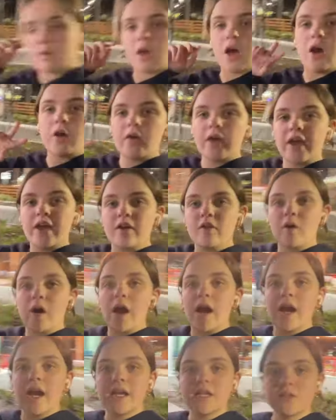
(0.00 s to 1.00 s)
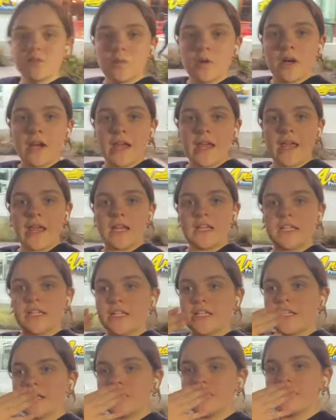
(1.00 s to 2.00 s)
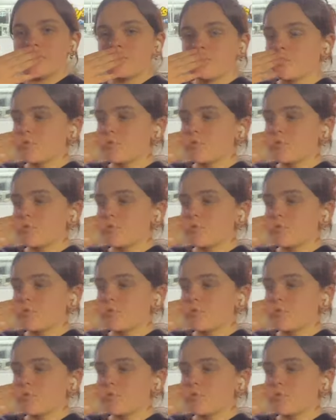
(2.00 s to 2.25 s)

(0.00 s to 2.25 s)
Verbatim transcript: Okay, you guys, we're at Andy's.